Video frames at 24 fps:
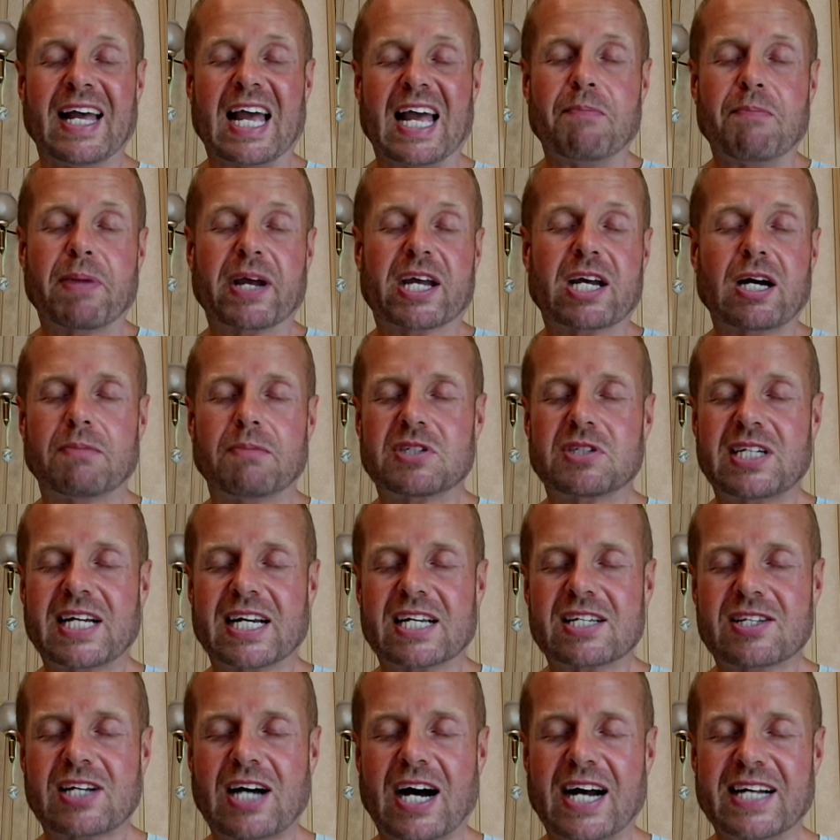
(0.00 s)
it becomes an
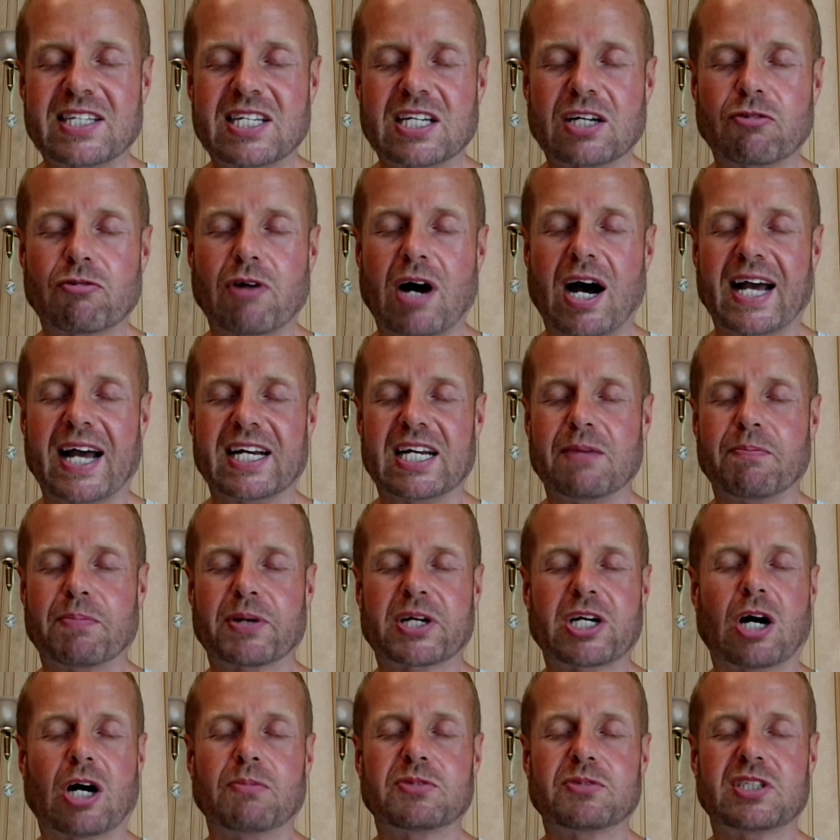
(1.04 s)
exciting ride. It
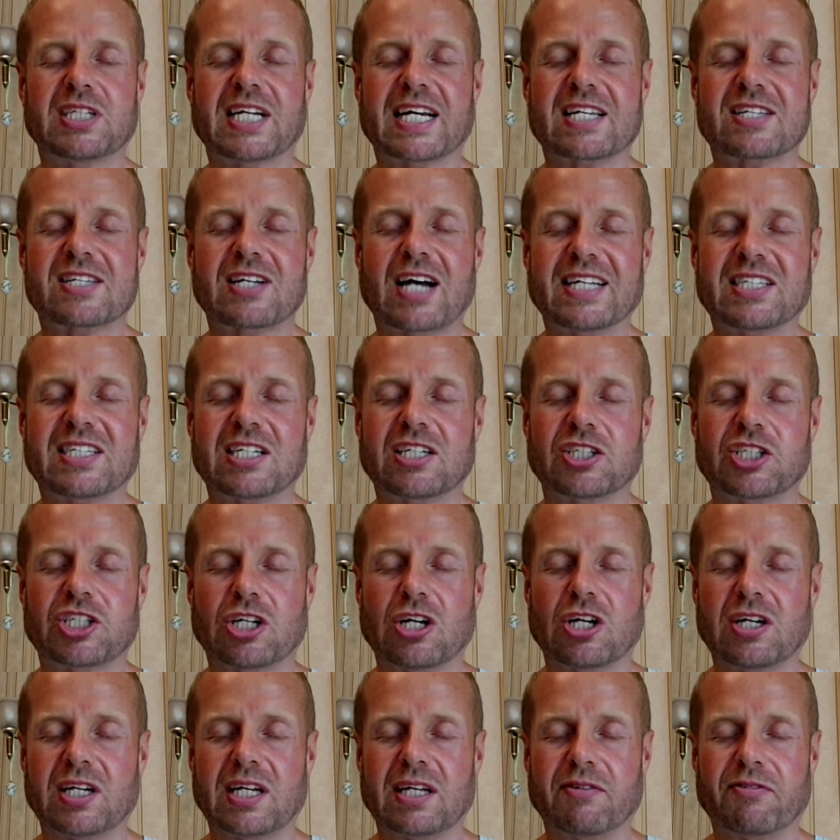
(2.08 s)
becomes an exciting
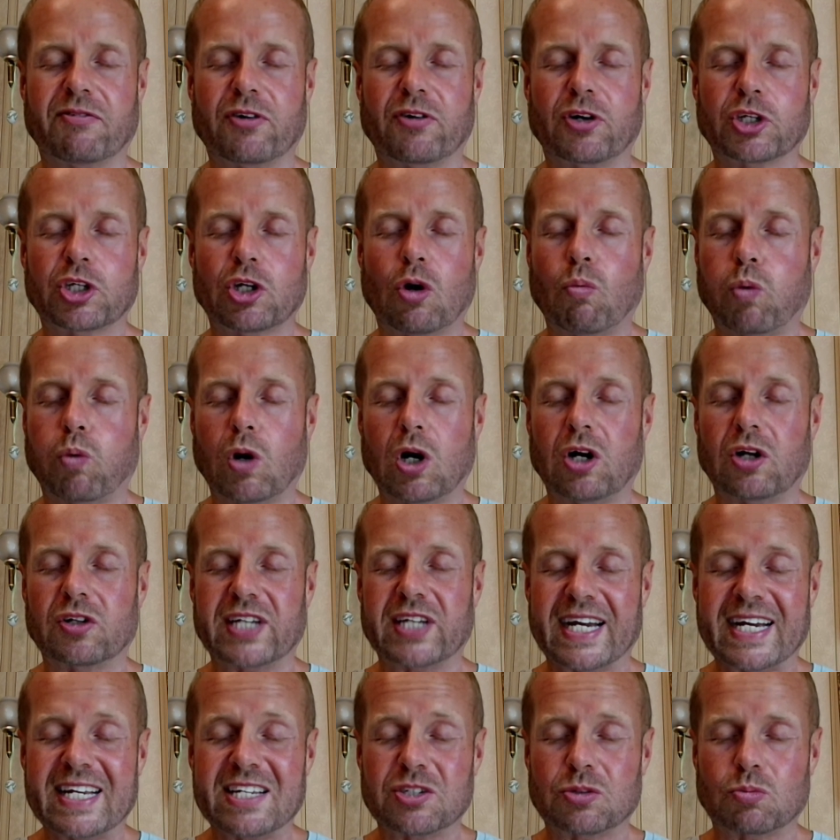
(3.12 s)
journey for your
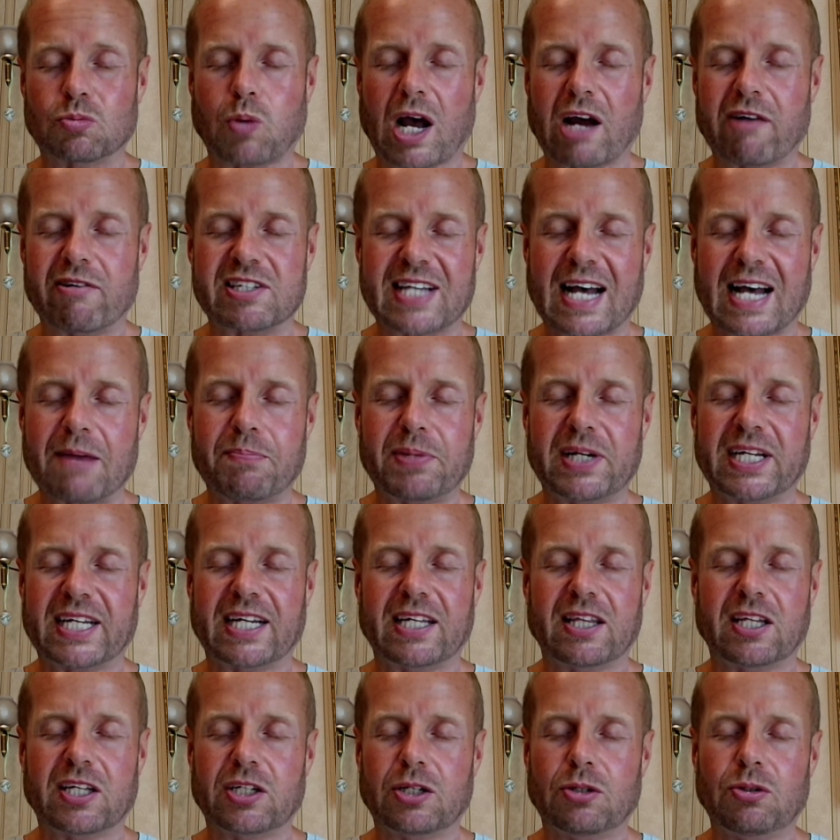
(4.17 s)
world is where it's happening
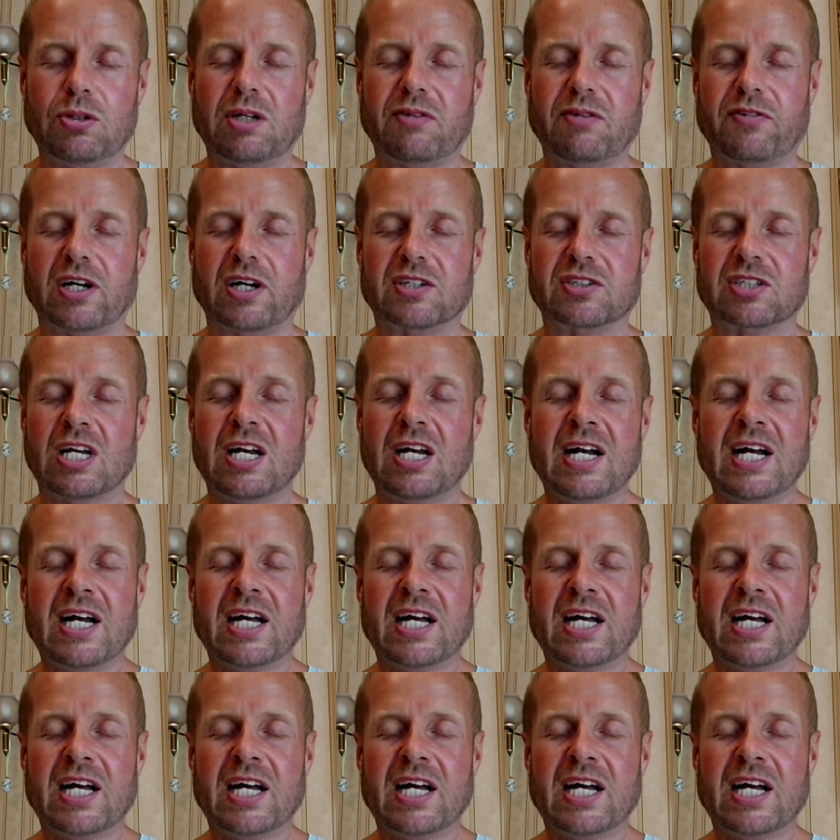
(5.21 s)
in the universe.